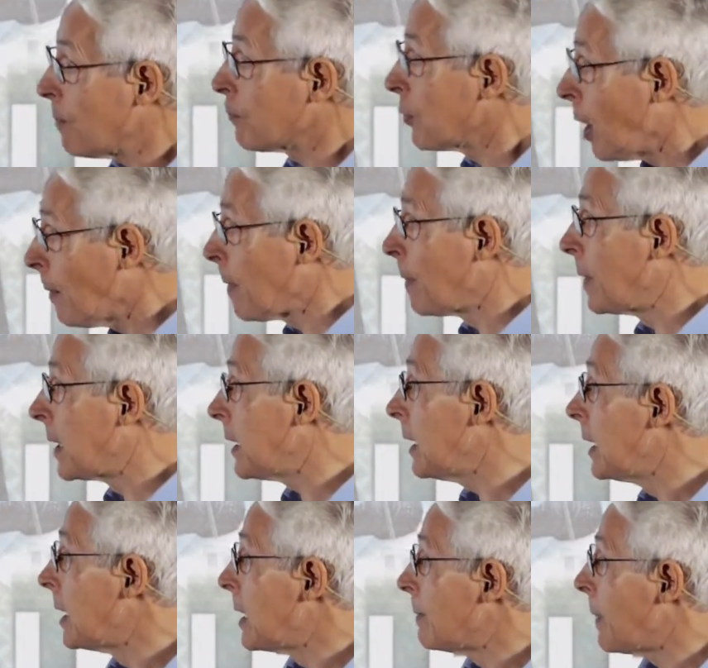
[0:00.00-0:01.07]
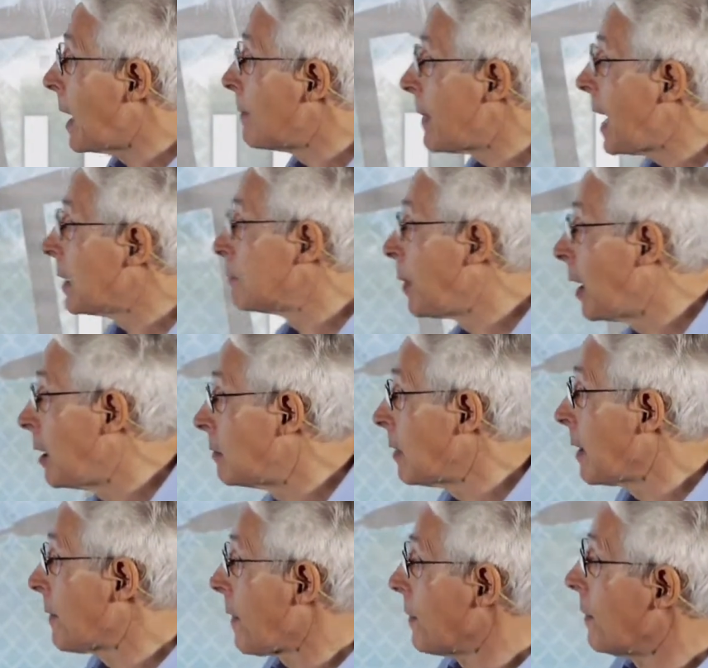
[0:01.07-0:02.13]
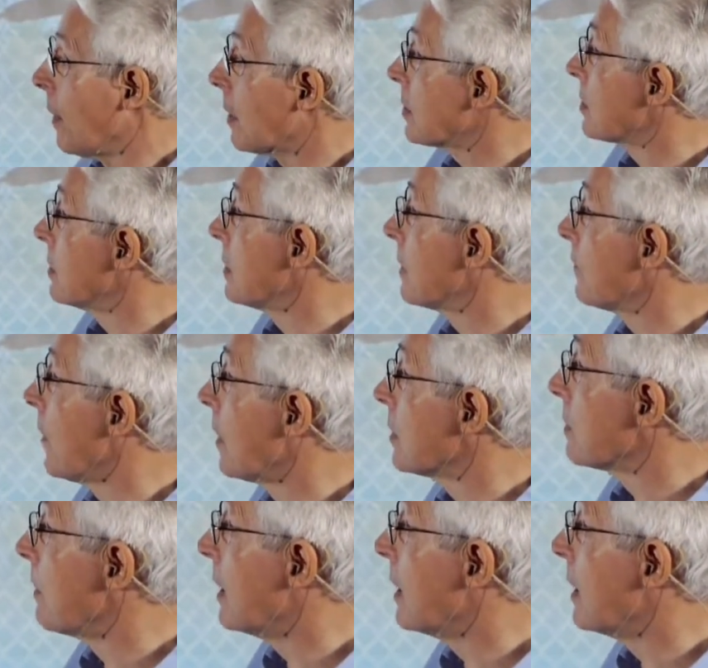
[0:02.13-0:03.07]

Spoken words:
Probably by manpower rather than oxen, as far as